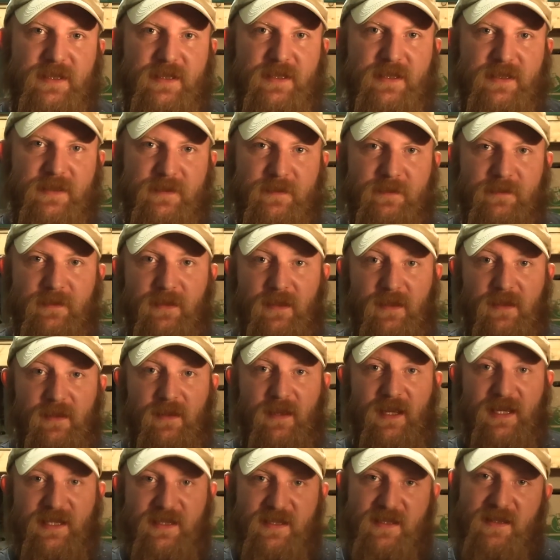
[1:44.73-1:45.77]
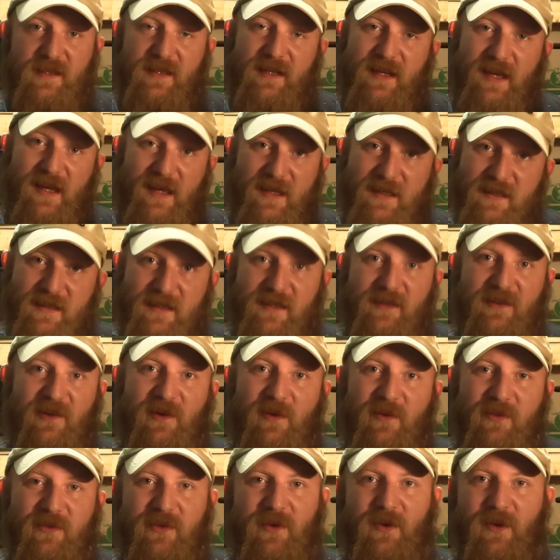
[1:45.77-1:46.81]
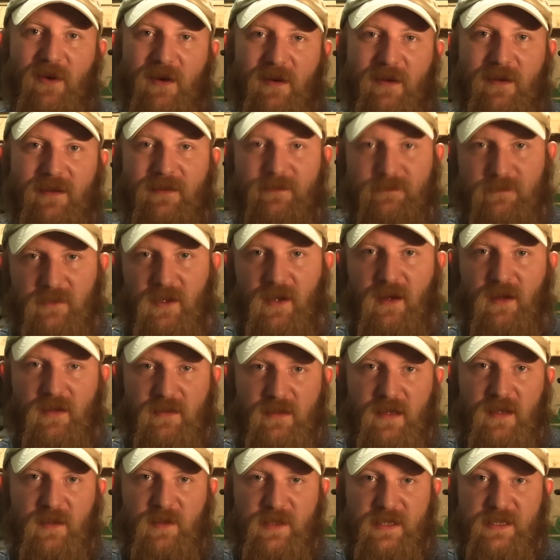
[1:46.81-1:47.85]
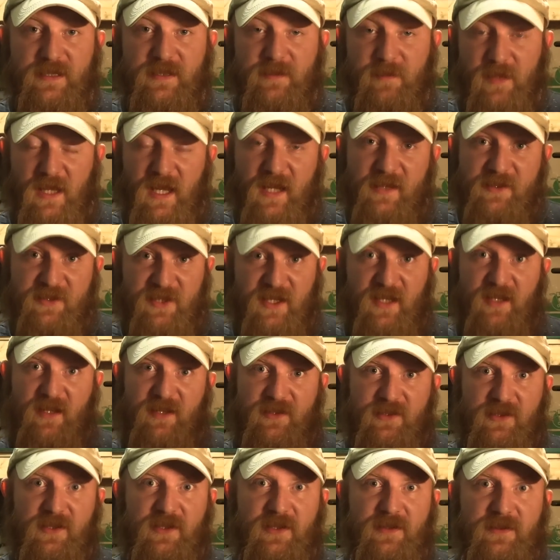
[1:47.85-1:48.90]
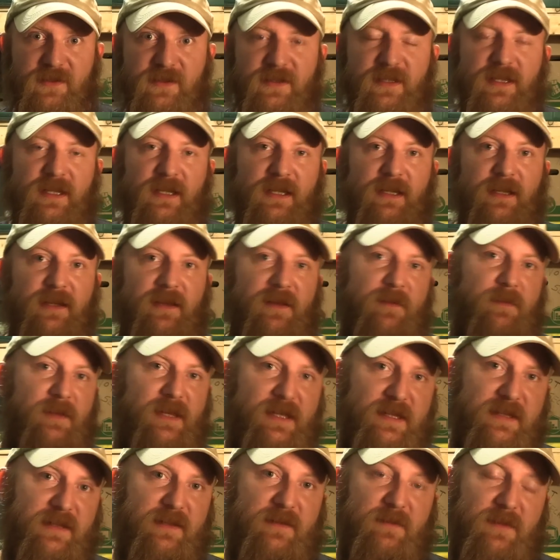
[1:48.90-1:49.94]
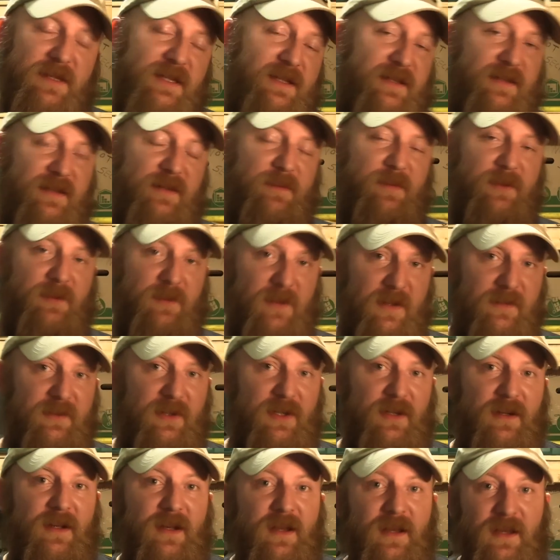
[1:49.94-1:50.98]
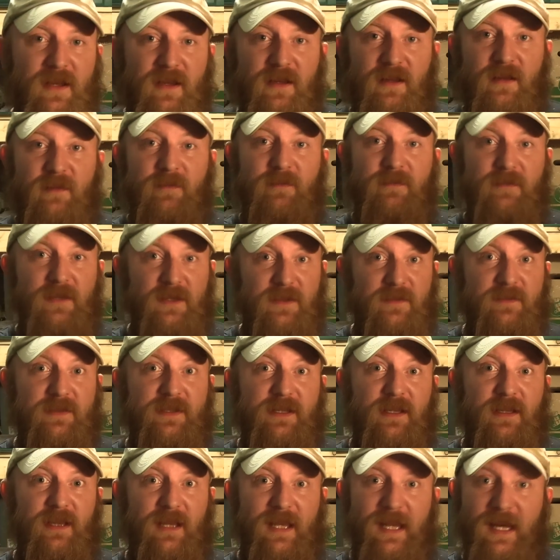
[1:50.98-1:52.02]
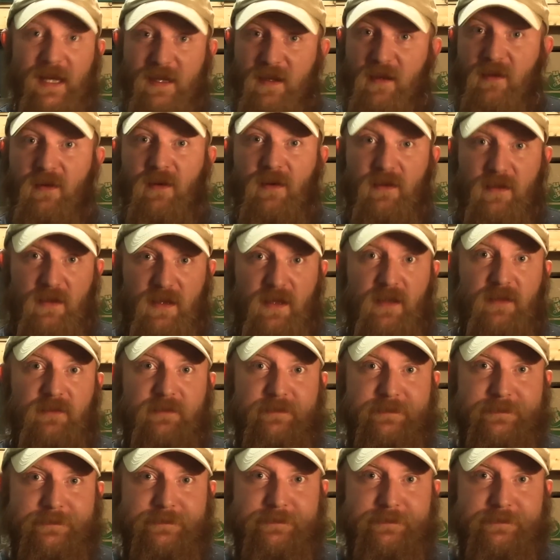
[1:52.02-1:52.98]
is less than ideal for our ongoing supply chain issues, because the Mississippi River moves a lot of cargo.